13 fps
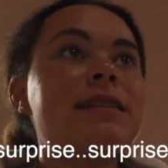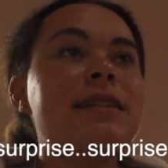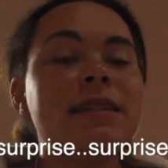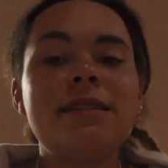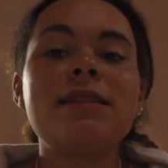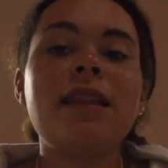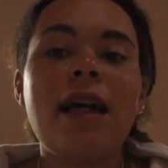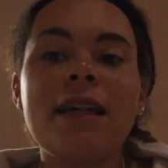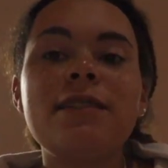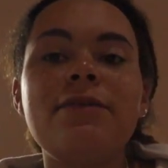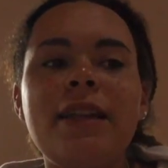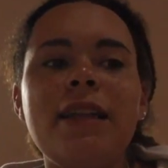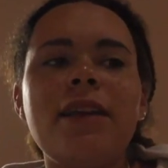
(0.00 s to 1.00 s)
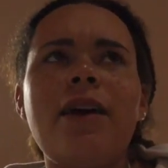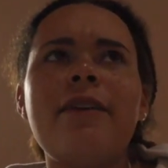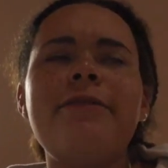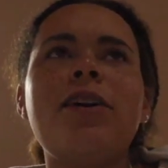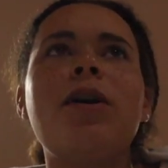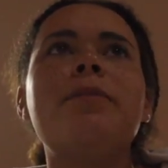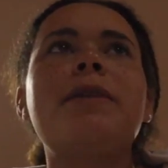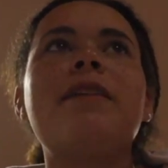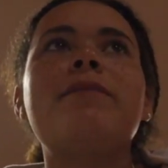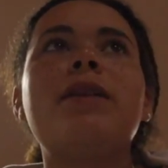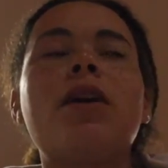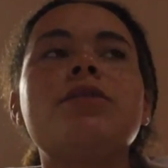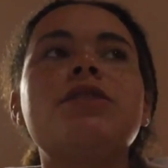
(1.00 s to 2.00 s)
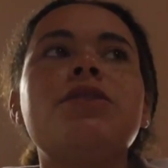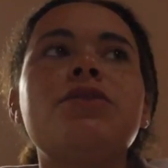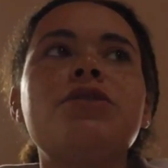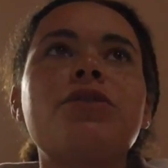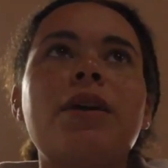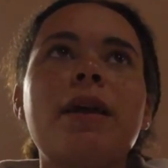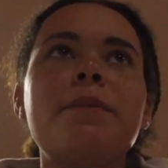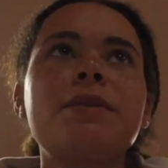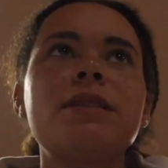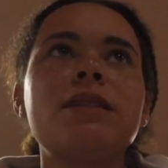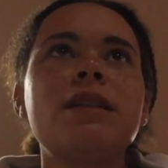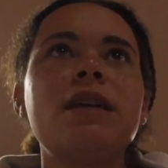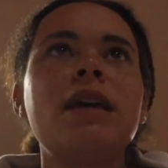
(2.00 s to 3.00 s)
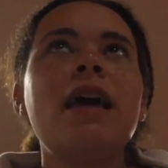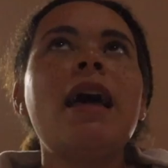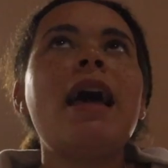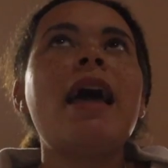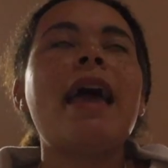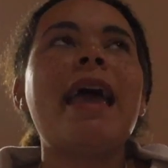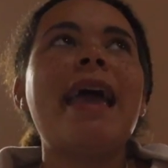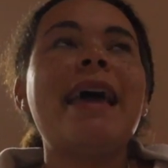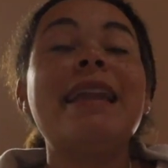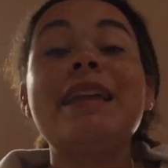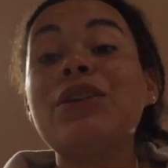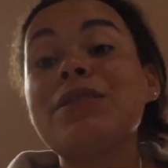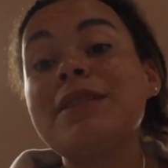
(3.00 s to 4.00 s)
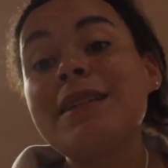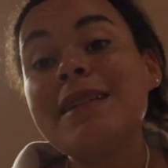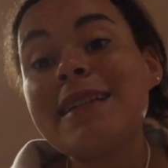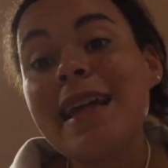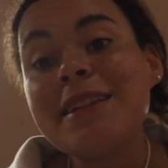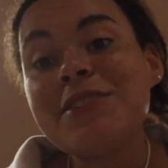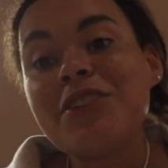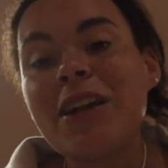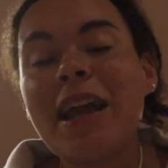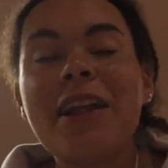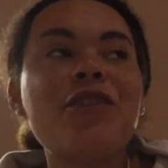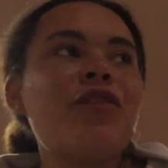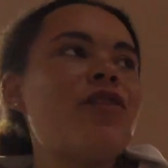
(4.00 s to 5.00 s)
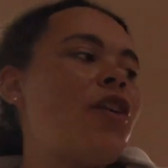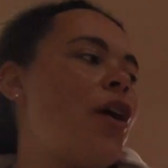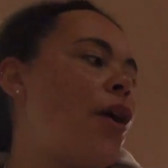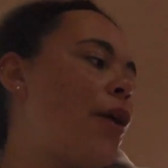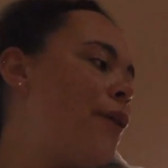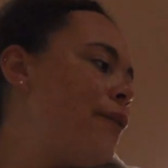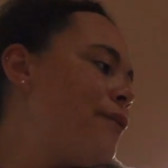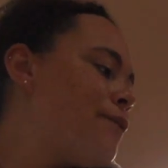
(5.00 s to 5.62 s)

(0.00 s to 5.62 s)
since the last video I filmed, I've been on 2 trips. And it looks a disaster again. So,